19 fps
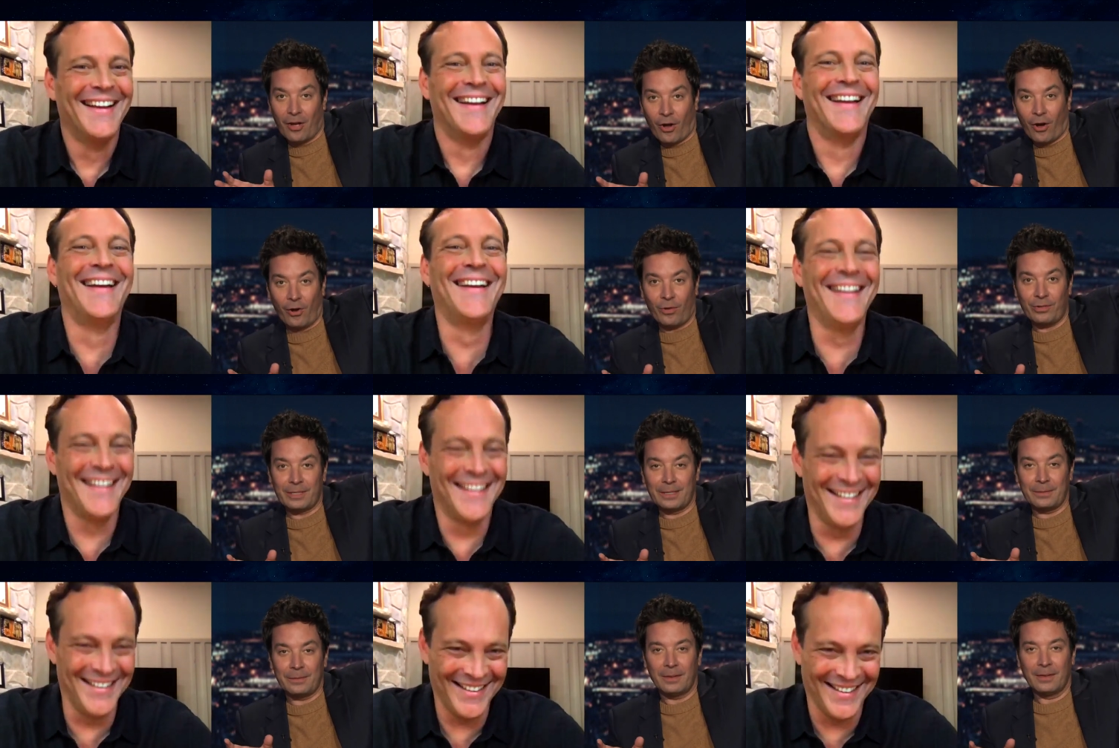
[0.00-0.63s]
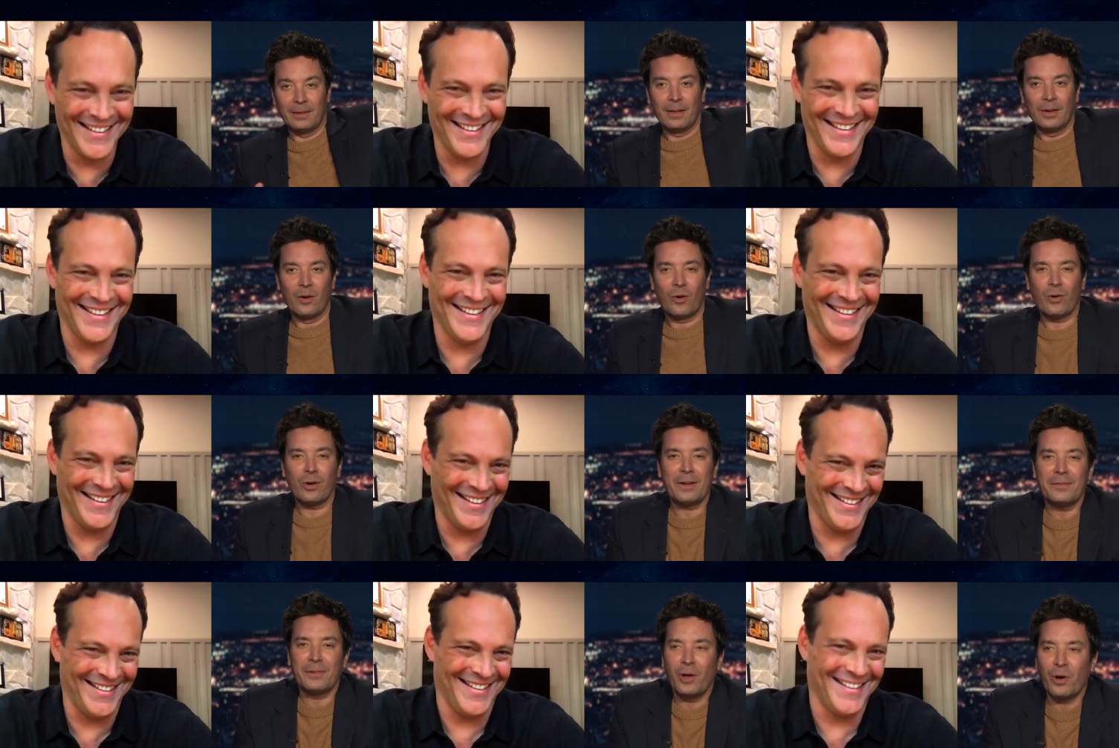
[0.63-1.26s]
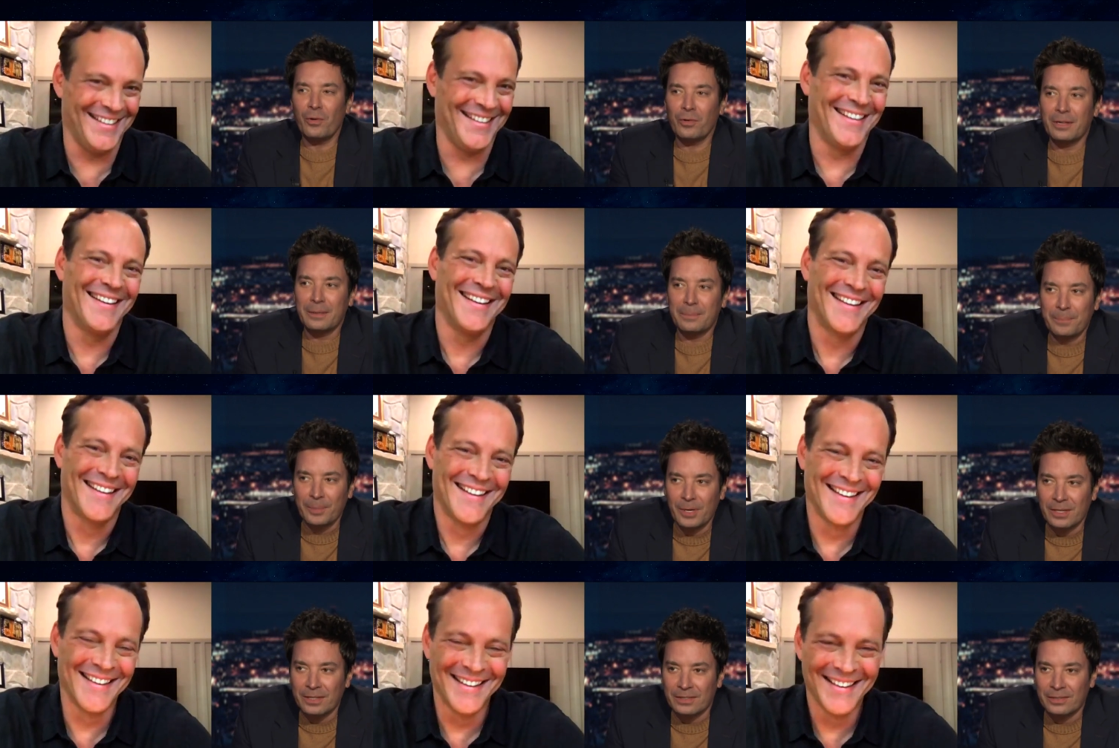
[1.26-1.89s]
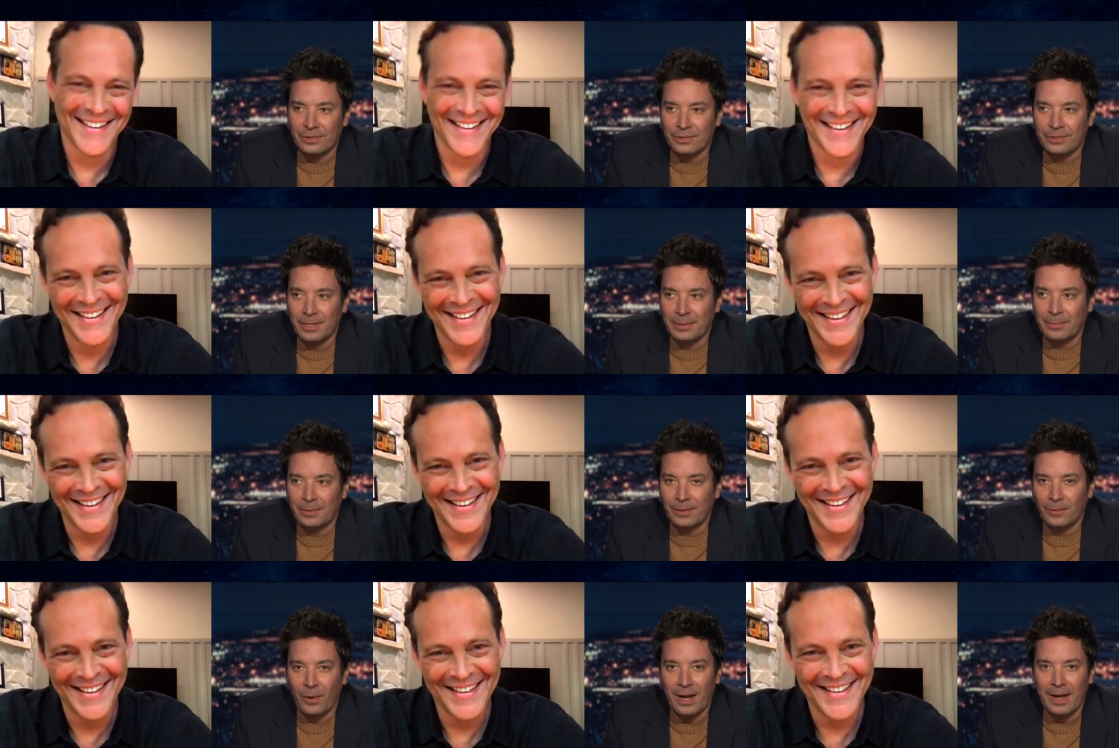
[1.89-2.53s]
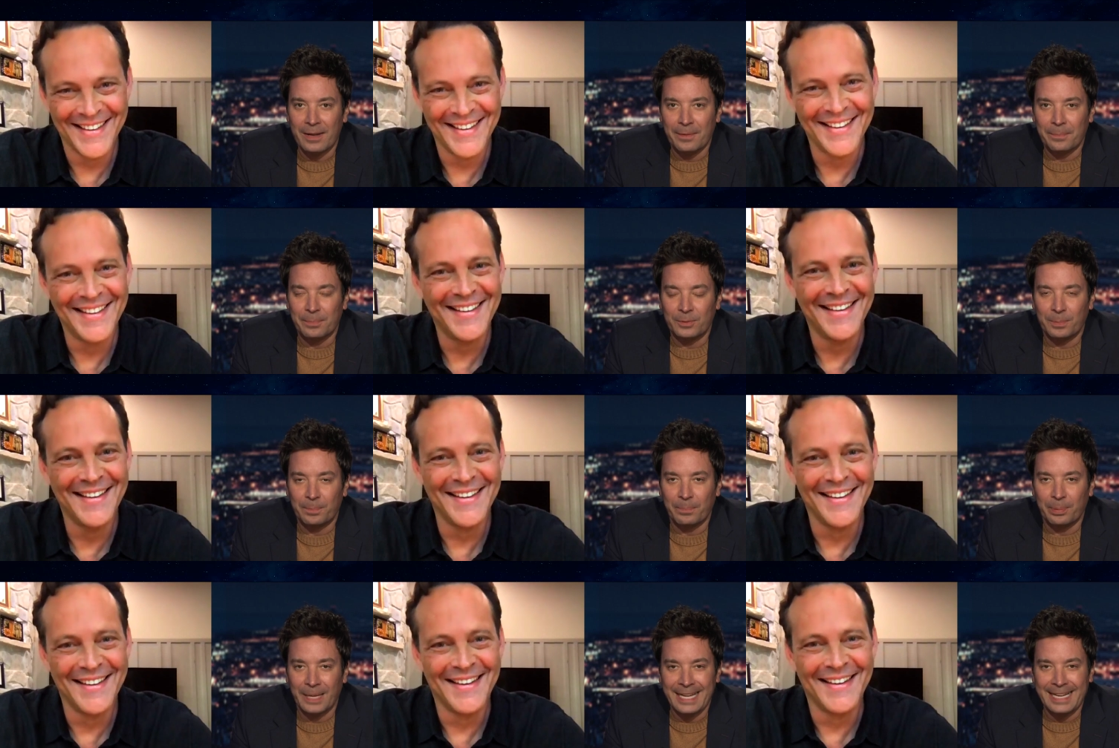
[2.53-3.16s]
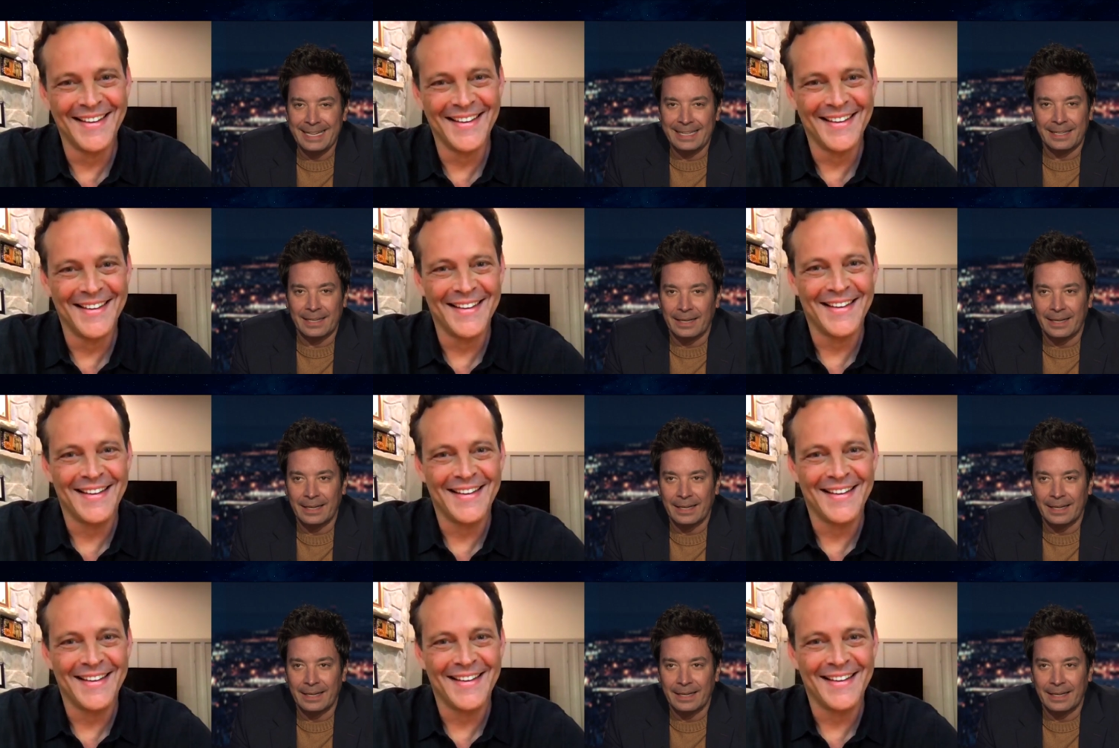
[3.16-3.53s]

Speaker 1: holding, or even holding books or something? Why a plane?